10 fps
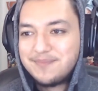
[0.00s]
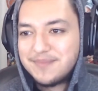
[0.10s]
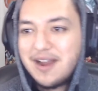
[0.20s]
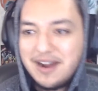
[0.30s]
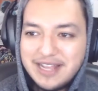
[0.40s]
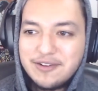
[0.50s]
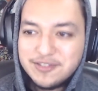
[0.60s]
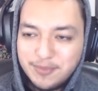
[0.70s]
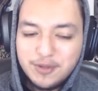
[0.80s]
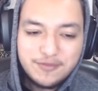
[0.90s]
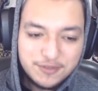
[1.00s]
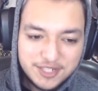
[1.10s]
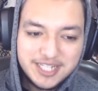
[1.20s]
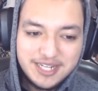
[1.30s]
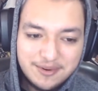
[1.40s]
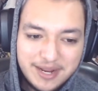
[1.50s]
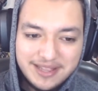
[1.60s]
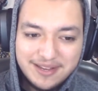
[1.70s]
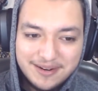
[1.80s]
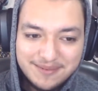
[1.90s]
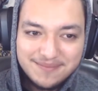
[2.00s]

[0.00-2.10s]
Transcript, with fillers: Alright, that was a beautiful scene right there.